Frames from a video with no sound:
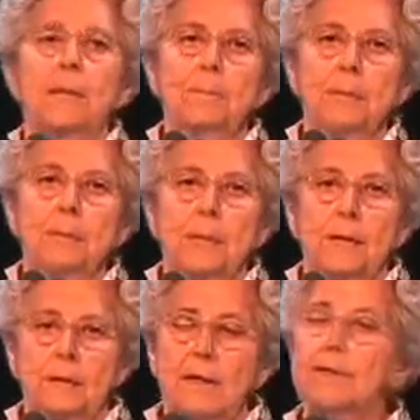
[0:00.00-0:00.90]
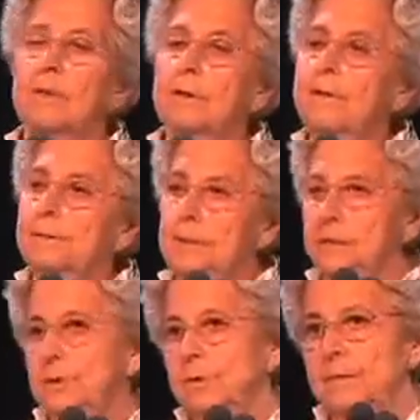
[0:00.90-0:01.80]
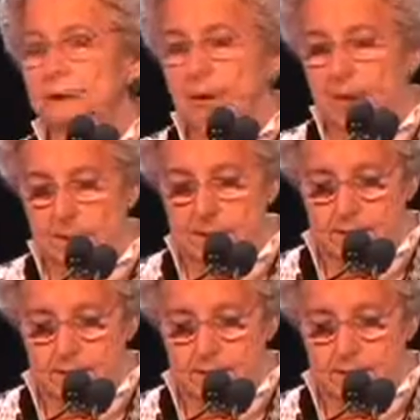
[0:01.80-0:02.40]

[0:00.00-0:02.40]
They took 52 of our, host- of, of